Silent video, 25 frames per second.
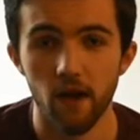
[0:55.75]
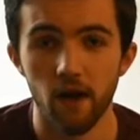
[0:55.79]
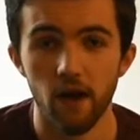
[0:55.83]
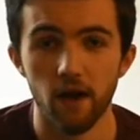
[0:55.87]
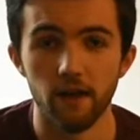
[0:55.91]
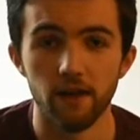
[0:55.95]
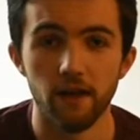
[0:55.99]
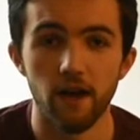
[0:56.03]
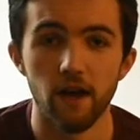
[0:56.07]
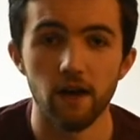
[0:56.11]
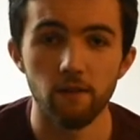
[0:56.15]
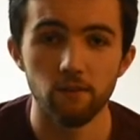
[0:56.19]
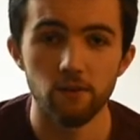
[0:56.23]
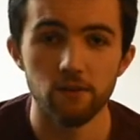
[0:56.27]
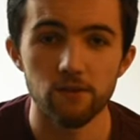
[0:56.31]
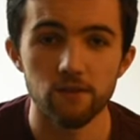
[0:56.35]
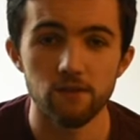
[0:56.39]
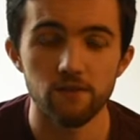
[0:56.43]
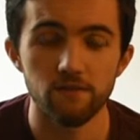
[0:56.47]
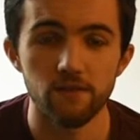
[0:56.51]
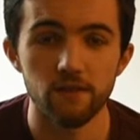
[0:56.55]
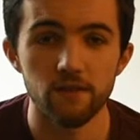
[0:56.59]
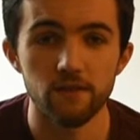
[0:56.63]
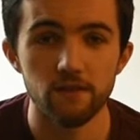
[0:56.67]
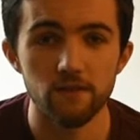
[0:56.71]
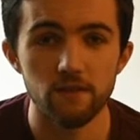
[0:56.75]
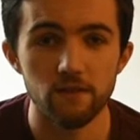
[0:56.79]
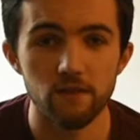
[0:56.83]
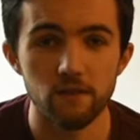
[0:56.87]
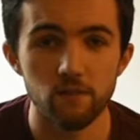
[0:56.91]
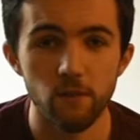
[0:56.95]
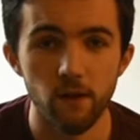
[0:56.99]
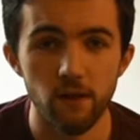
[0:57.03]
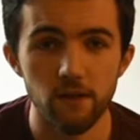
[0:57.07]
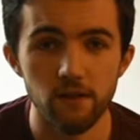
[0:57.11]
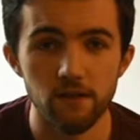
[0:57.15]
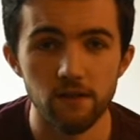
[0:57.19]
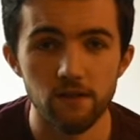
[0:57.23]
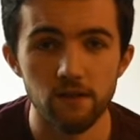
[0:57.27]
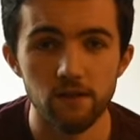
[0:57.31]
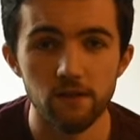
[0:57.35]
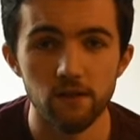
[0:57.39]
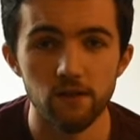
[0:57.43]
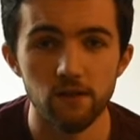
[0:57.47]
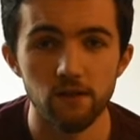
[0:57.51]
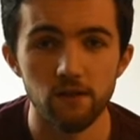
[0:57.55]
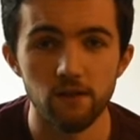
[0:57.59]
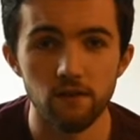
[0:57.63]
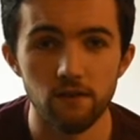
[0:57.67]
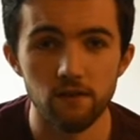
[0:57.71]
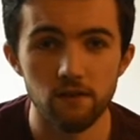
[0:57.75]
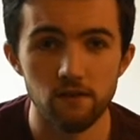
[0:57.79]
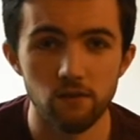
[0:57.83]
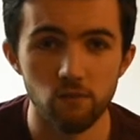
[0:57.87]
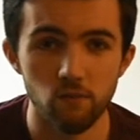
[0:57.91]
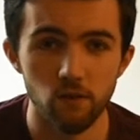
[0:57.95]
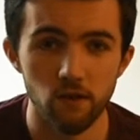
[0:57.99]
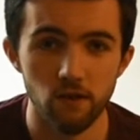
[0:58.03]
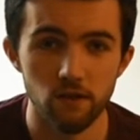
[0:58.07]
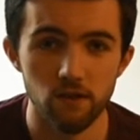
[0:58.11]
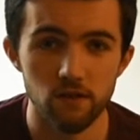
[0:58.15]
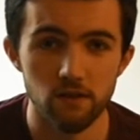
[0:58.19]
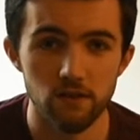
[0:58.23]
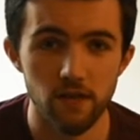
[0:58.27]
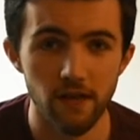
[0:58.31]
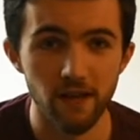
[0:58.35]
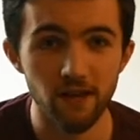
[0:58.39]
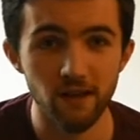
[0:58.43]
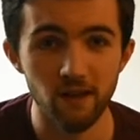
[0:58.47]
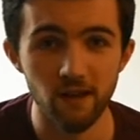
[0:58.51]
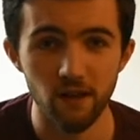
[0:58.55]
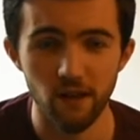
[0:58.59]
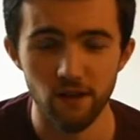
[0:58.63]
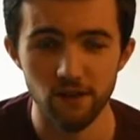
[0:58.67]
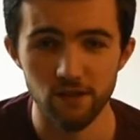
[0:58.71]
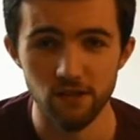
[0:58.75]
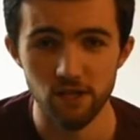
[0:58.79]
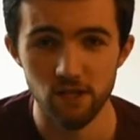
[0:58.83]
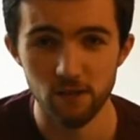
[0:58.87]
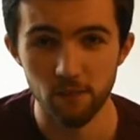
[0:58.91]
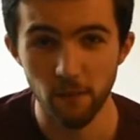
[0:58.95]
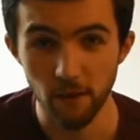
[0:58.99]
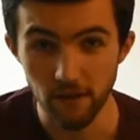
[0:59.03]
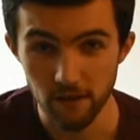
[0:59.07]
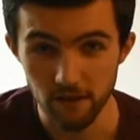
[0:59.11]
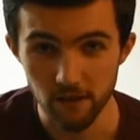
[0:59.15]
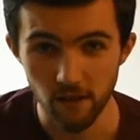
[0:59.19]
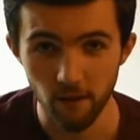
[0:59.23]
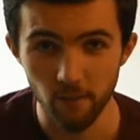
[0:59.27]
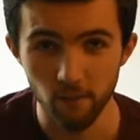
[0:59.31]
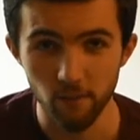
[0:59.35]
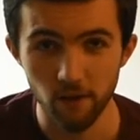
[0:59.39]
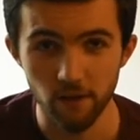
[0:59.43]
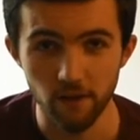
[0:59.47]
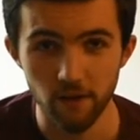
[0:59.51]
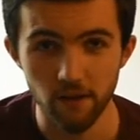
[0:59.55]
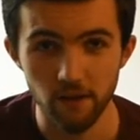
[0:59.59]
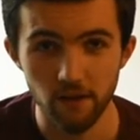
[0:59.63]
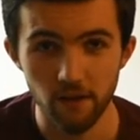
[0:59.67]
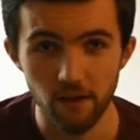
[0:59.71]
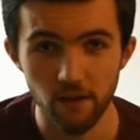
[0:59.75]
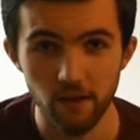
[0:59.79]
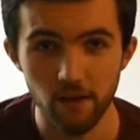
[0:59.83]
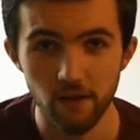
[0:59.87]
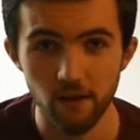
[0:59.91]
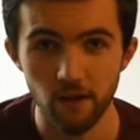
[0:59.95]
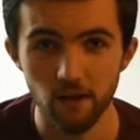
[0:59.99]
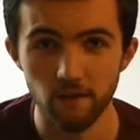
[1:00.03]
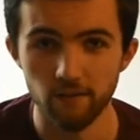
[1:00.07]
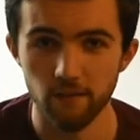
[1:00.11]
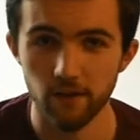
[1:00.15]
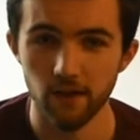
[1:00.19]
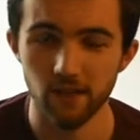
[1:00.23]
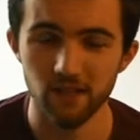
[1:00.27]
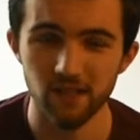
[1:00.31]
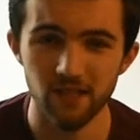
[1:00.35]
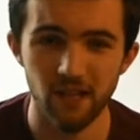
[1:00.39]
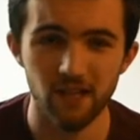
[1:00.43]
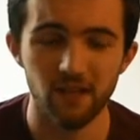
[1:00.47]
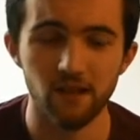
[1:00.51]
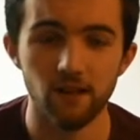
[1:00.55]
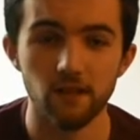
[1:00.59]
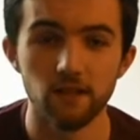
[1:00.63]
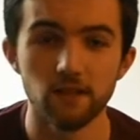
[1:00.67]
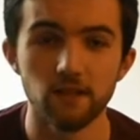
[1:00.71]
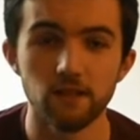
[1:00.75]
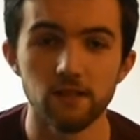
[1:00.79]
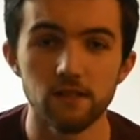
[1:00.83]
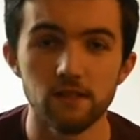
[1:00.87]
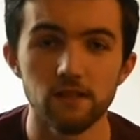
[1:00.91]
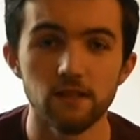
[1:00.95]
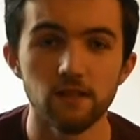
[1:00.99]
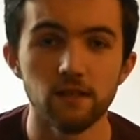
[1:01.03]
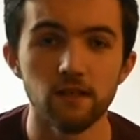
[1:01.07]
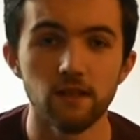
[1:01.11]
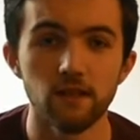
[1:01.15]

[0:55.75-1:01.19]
And Airbus Defence and Space is the world's second largest space company and makes satellites,